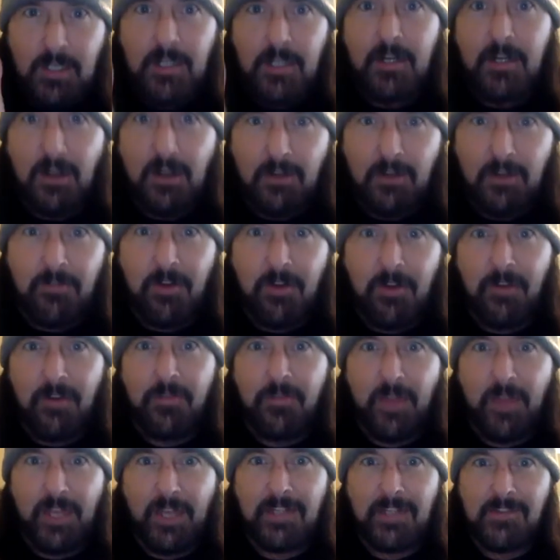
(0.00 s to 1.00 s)
of
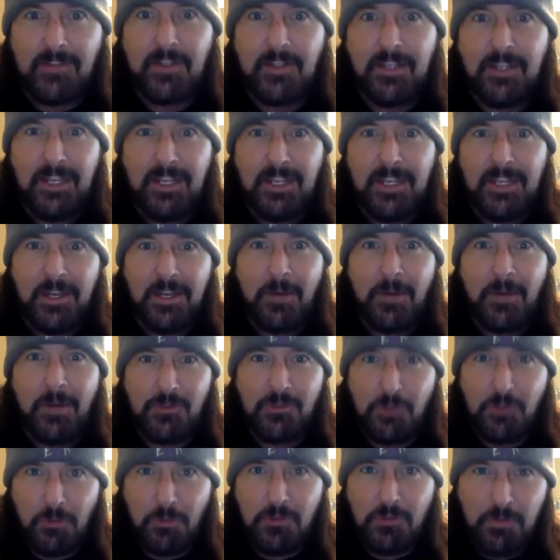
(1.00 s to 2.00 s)
things. It was
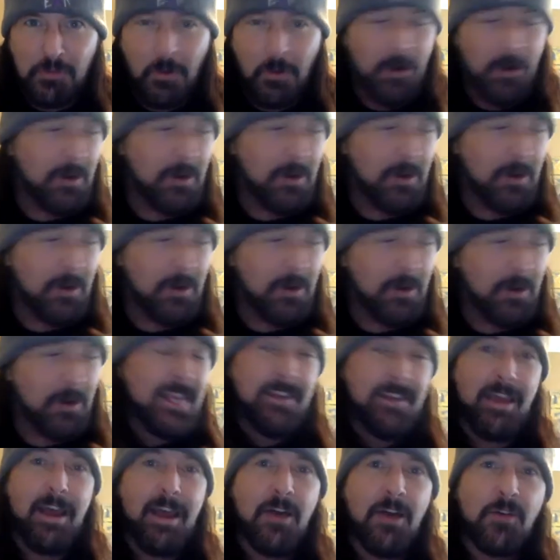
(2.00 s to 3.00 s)
so small.
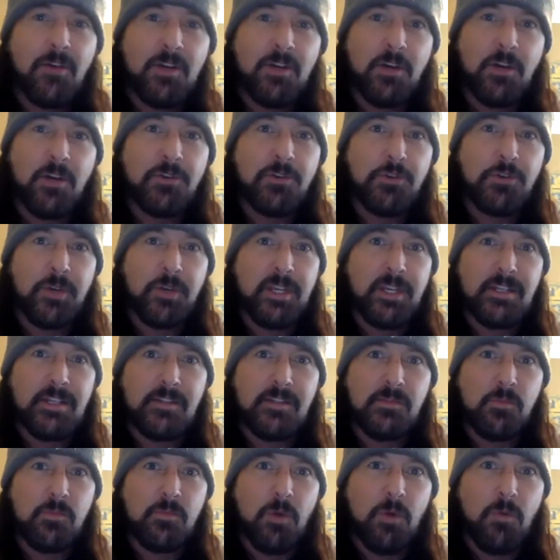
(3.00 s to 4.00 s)
Now country
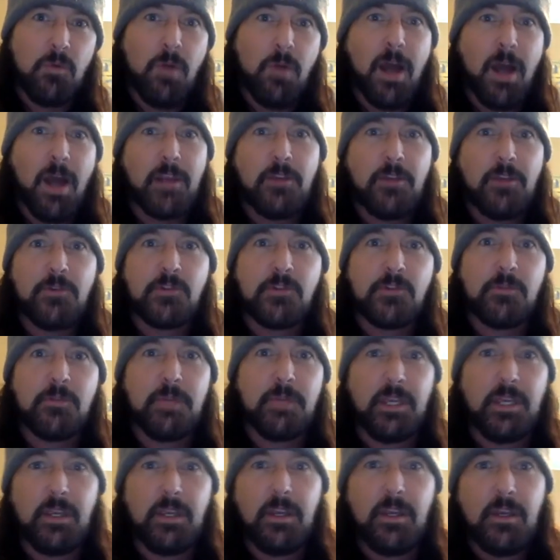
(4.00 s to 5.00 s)
is what rock used to
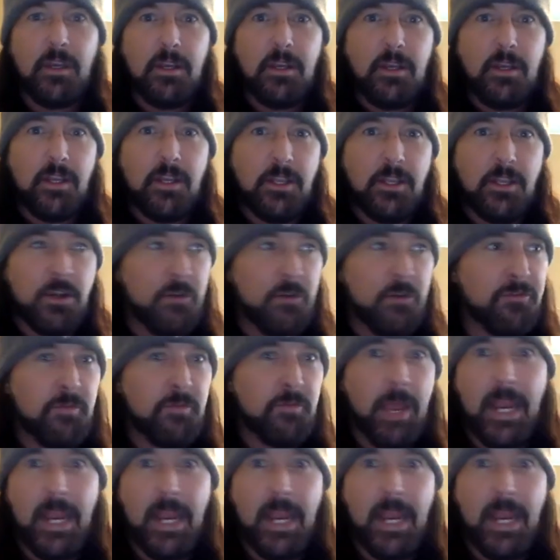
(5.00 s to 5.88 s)
be, from A